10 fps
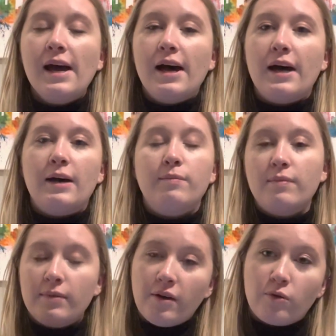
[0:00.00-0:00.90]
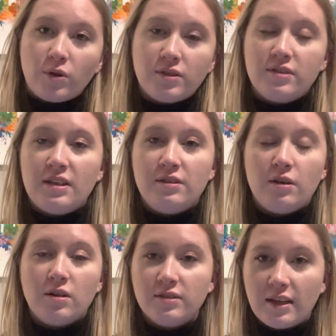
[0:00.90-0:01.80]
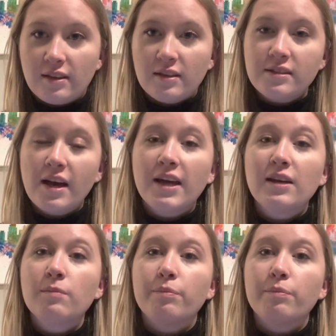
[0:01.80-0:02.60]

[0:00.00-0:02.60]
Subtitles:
Of course, it's easier said than done,